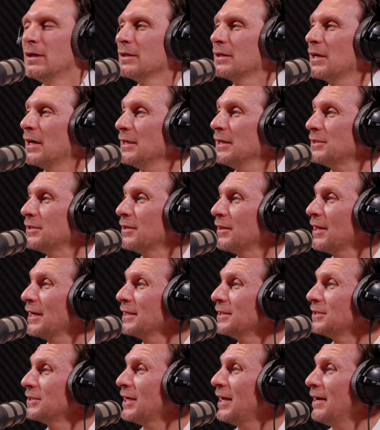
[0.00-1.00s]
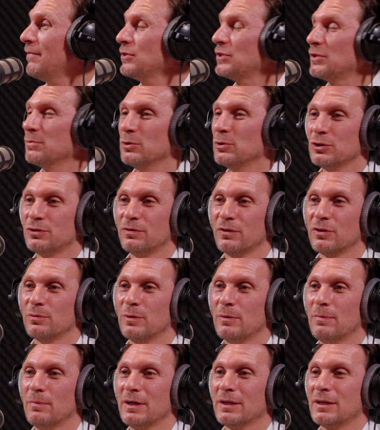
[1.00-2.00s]
Guys, thanks ever so much for
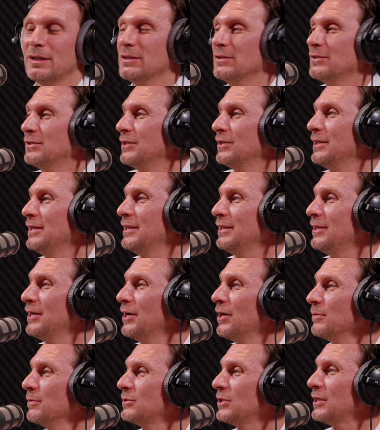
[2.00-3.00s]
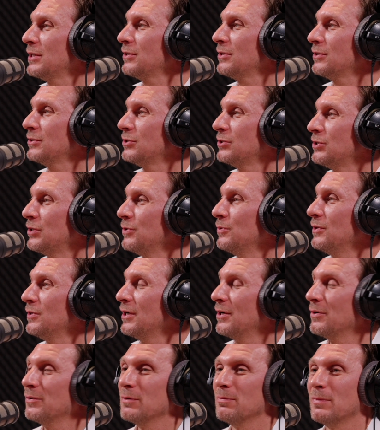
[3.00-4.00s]
coming back into the Armchair
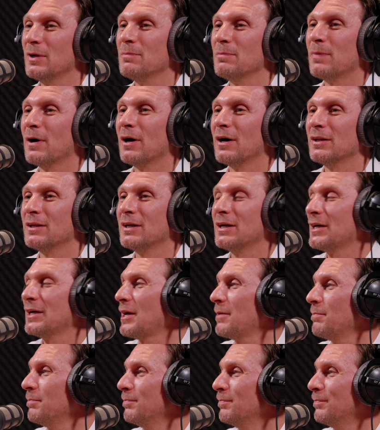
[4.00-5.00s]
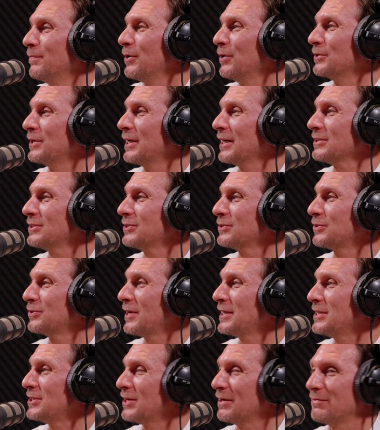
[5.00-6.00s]
studio and being part of the AM podcast. It's
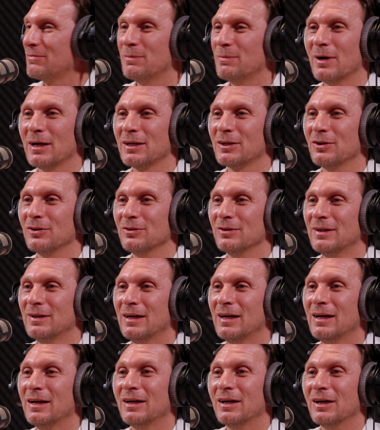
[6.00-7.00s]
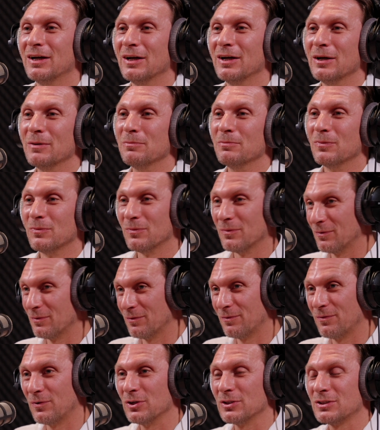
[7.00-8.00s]
great to have you back on.
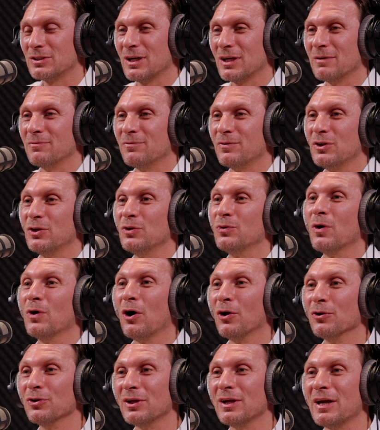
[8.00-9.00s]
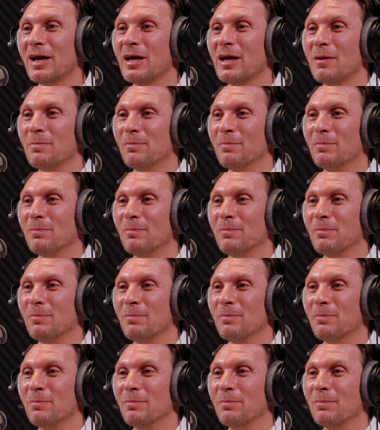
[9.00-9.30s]
First time for you on the AM